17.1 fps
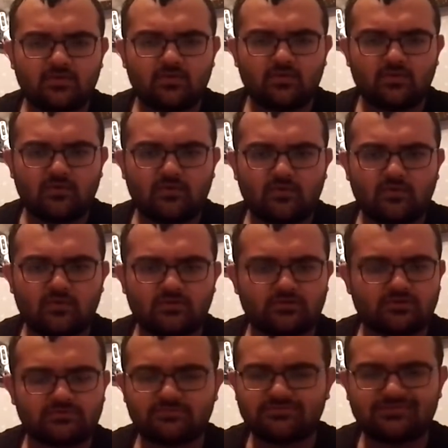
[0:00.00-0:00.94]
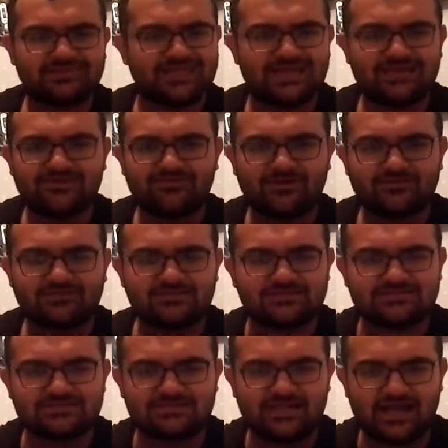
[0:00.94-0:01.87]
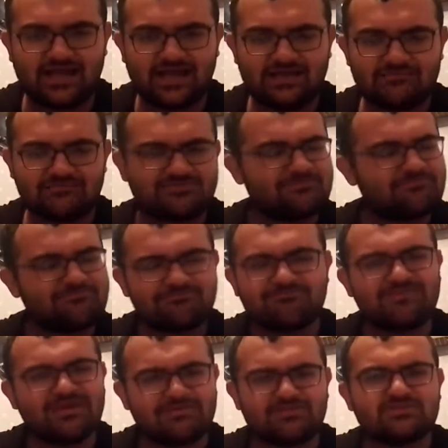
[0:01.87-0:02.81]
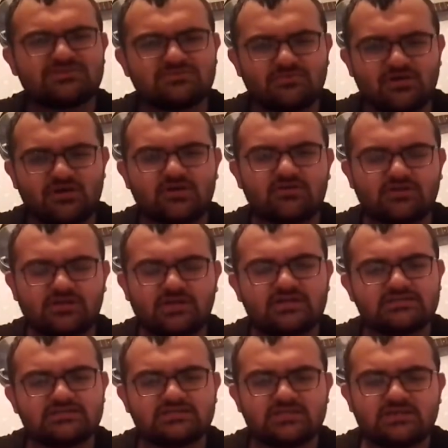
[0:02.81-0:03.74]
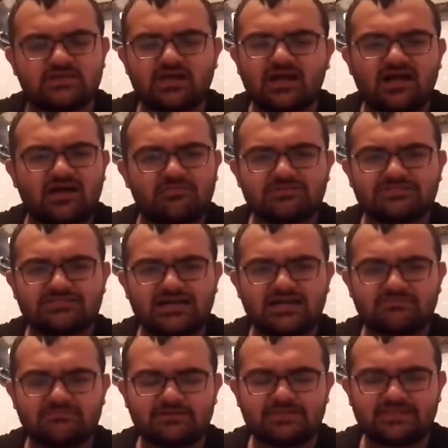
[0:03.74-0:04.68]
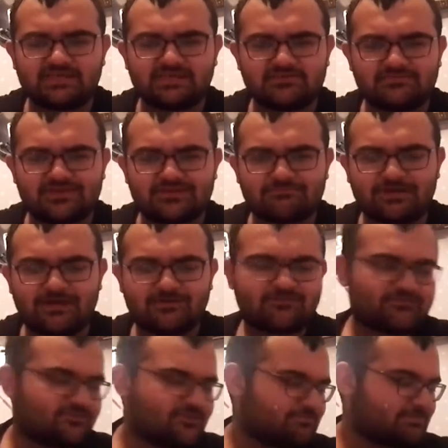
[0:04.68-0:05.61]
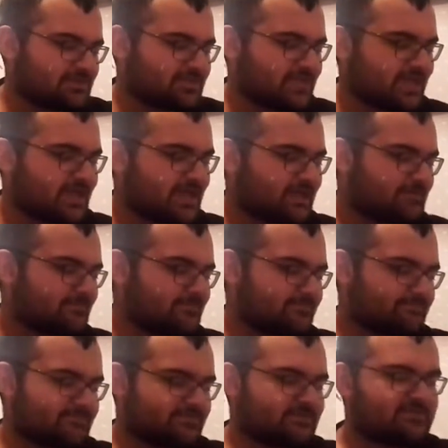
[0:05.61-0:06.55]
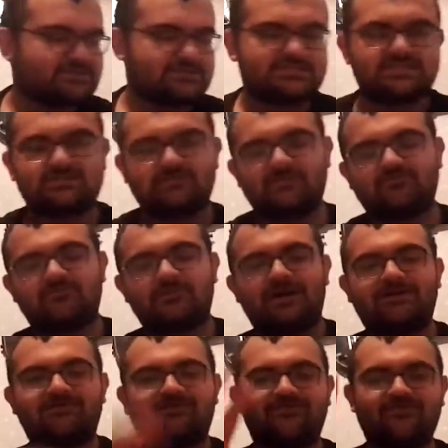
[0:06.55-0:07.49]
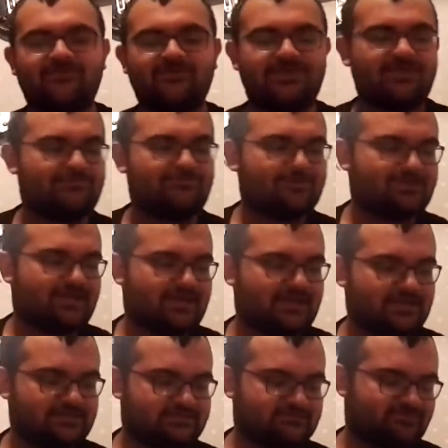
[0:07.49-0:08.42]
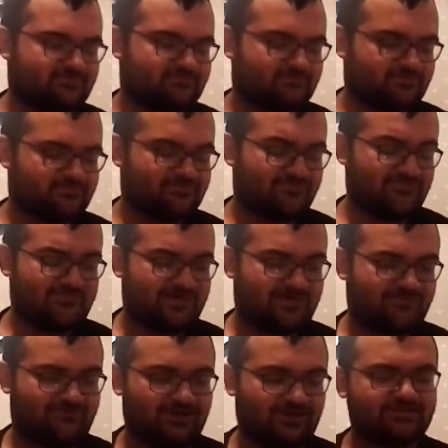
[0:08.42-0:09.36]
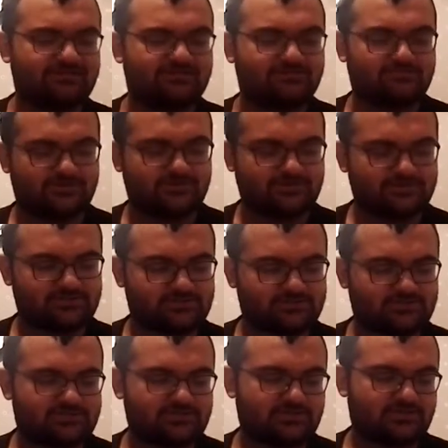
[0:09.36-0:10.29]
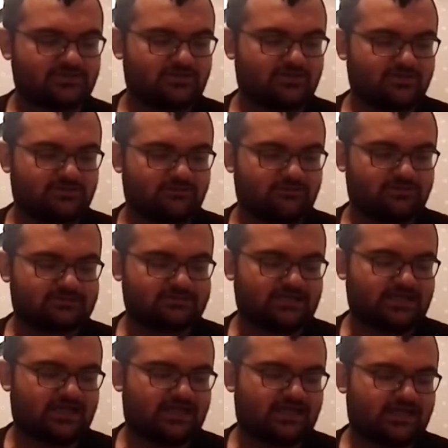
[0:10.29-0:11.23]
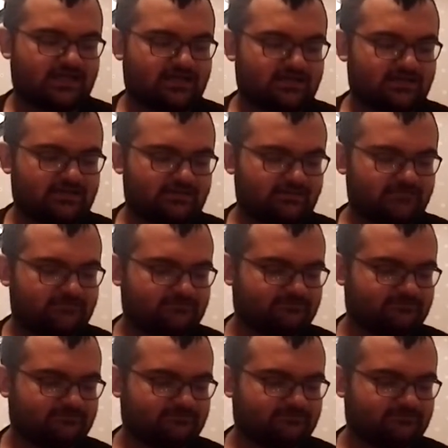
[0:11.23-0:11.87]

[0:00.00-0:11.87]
or later on in tonight. Maybe tomorrow, because I'll be tired by the end of make part 3. But yeah, stick around for part 3 when I review my final books, which are